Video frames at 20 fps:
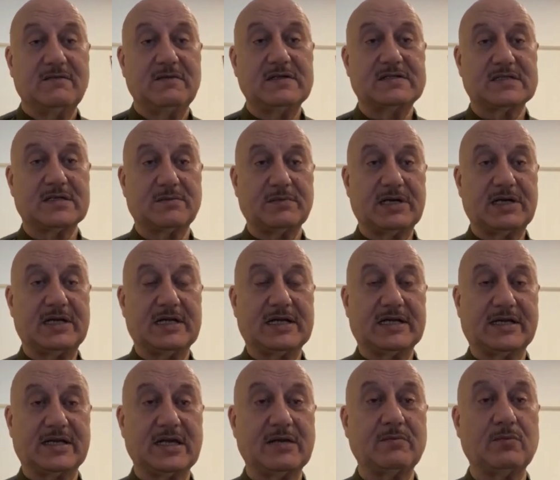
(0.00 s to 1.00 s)
with somebody
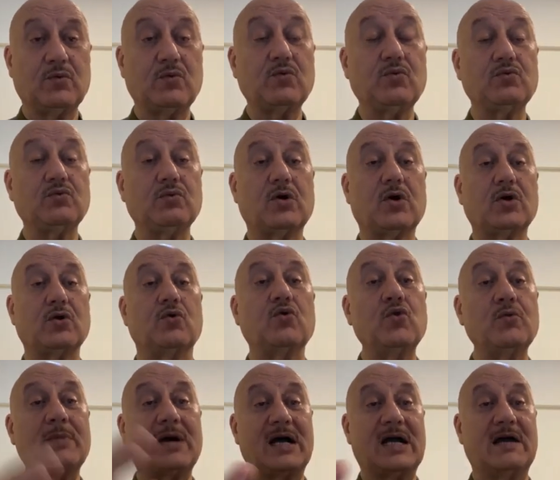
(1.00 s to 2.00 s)
like him who, on
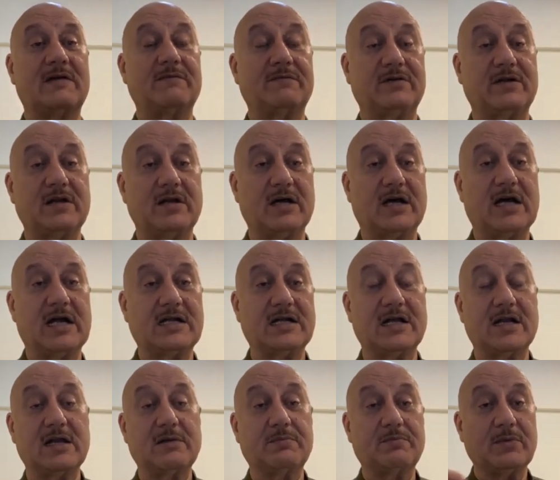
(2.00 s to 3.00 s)
whom I have I had
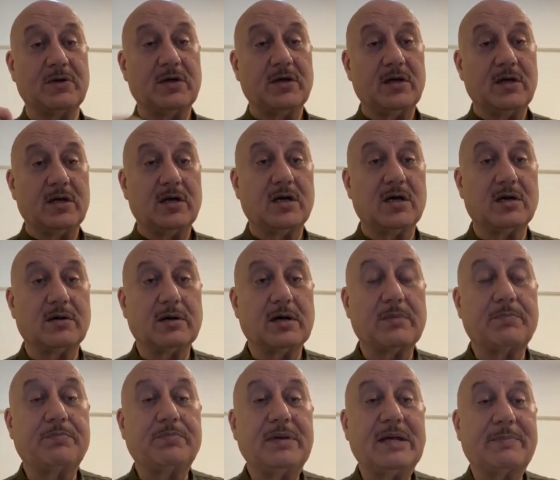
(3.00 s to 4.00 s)
done a,
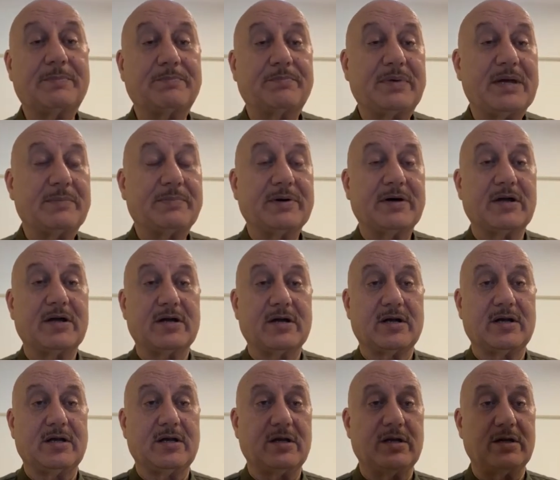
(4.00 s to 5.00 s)
uh, a, a paper
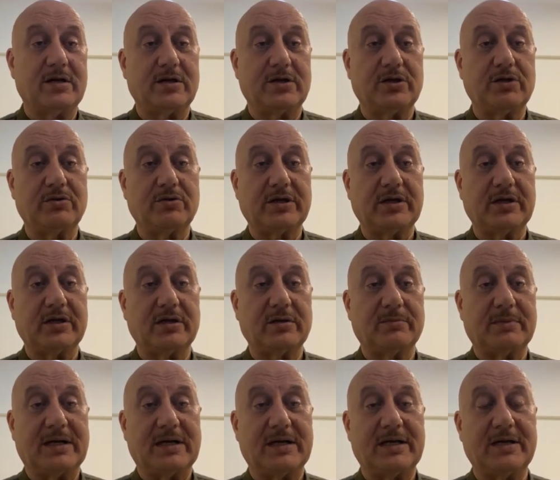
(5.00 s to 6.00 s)
during
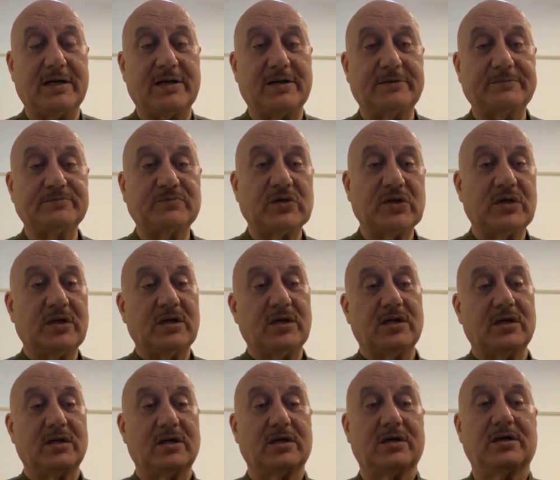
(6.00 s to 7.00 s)
my um,
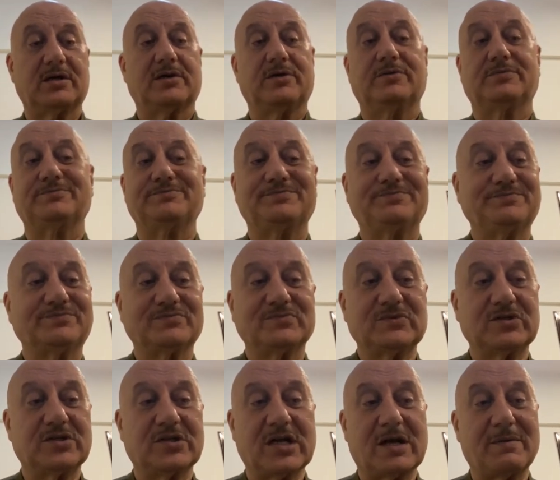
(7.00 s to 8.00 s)
um
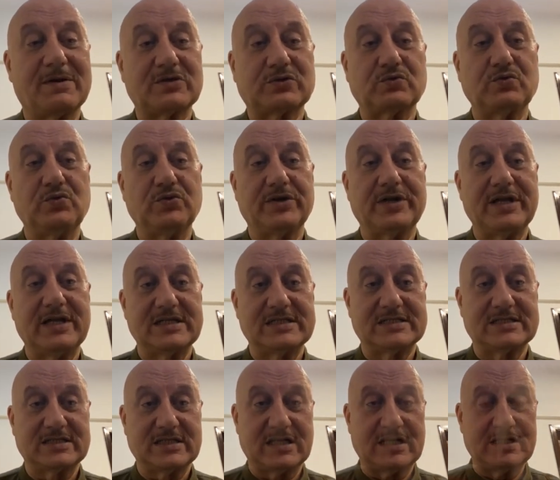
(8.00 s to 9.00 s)
drama school
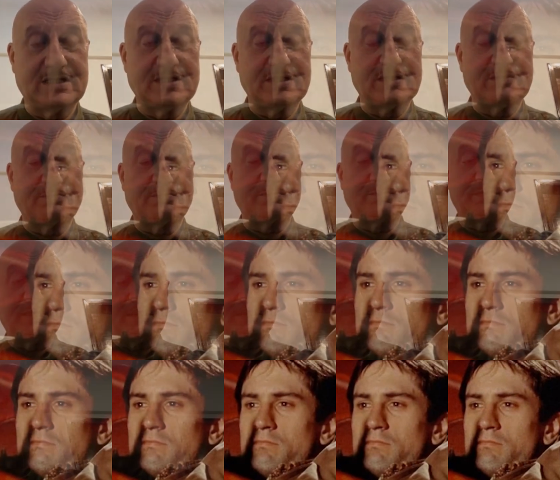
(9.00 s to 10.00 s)
days, I did a
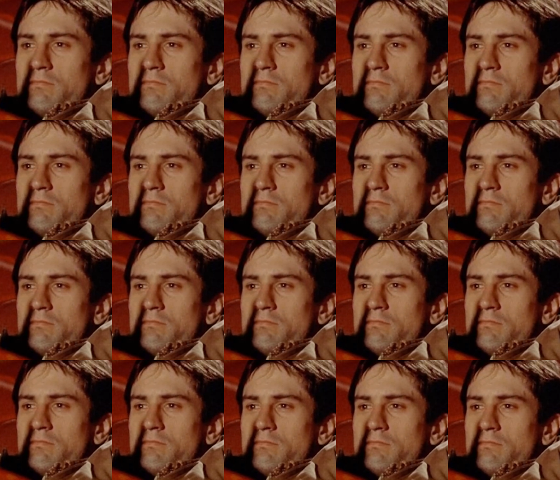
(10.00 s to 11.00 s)
paper on him, on
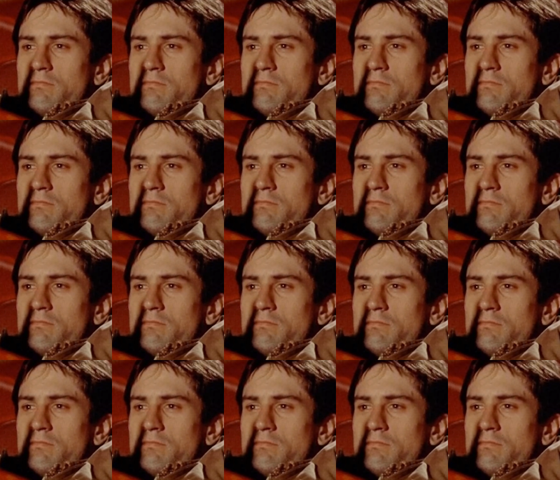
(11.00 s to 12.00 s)
his taxi driver
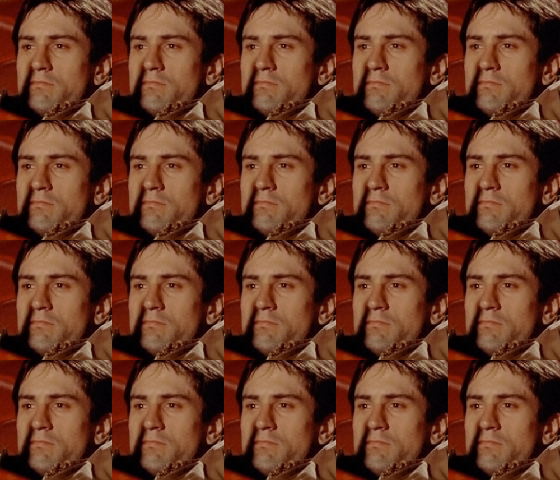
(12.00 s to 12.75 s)
and mean streets.